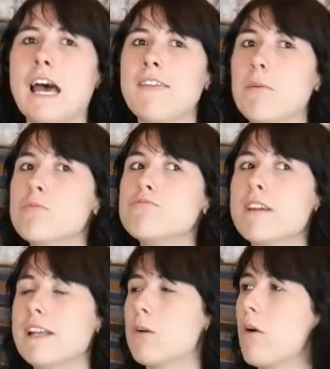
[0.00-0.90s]
And they were
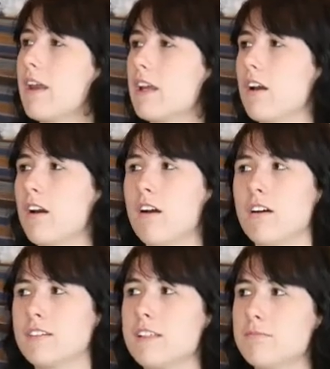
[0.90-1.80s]
really quite
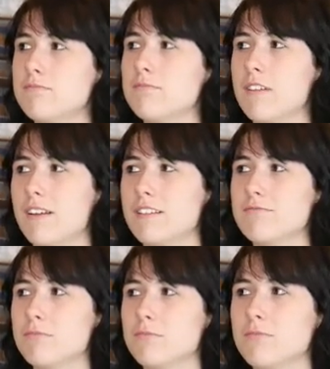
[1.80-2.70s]
arty, like
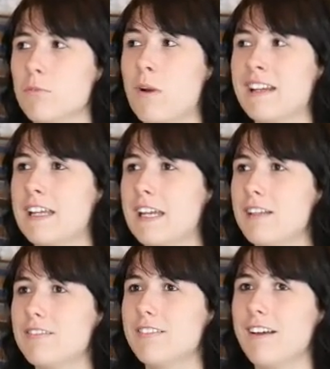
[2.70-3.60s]

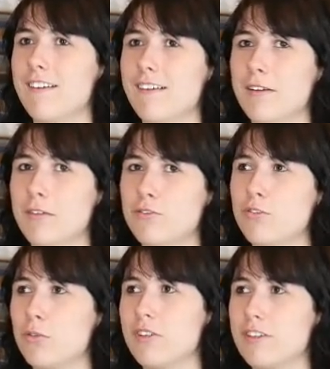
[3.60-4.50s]
wanky
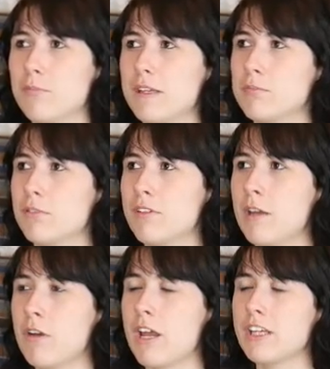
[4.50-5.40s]
Shoreditch people. And they
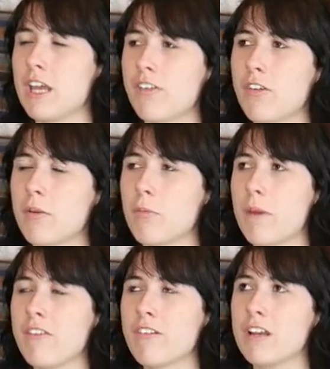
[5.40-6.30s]
were like, yeah, so it's
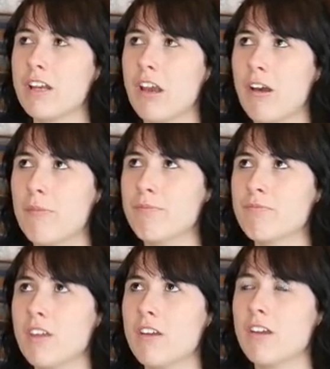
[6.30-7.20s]
basically,
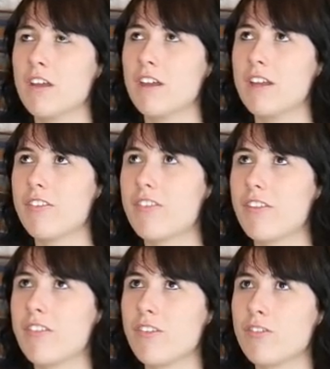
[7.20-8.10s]

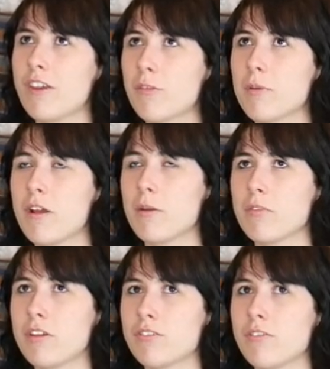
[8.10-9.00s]
it's a Shakespeare
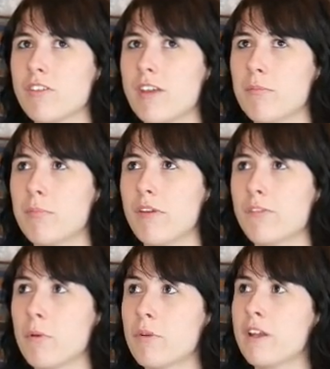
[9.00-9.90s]
adaptation of The
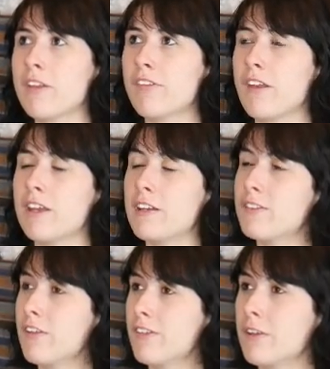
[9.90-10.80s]
Tempest, but we're going to set it in a
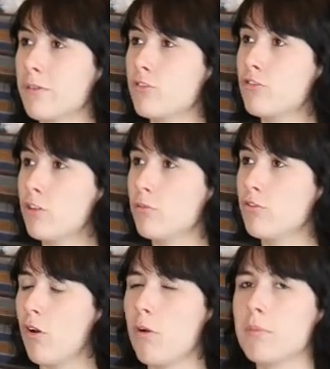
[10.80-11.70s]
disused shoe
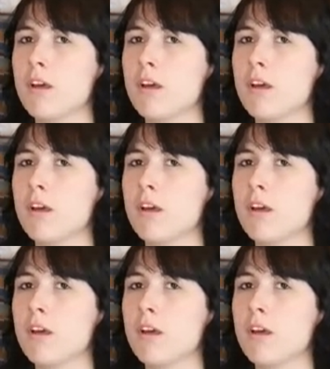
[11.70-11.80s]
shop